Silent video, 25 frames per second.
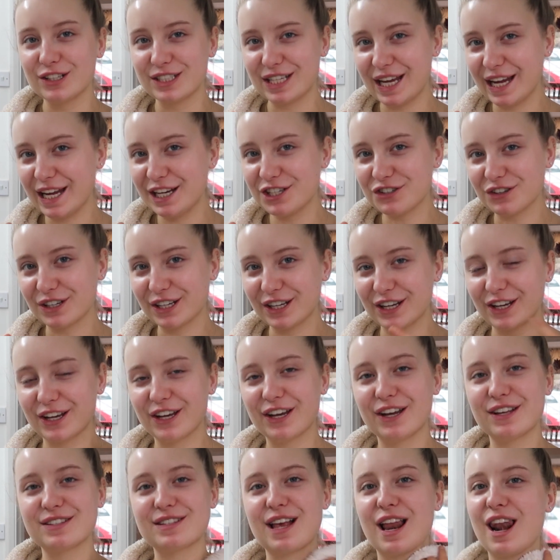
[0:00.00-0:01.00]
Tea
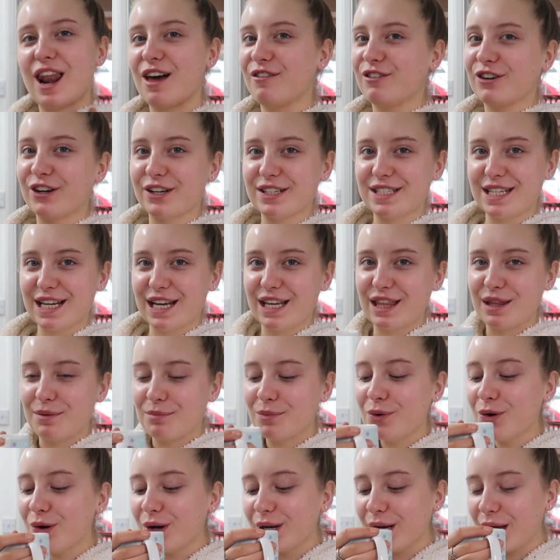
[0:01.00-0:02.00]
drinkers, love a good tea in the
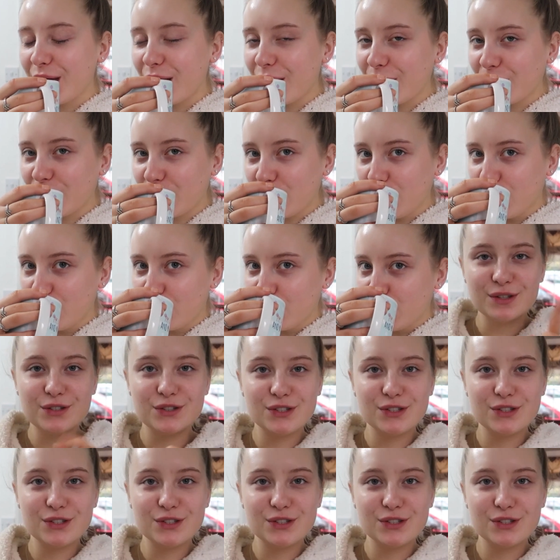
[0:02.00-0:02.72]
morning.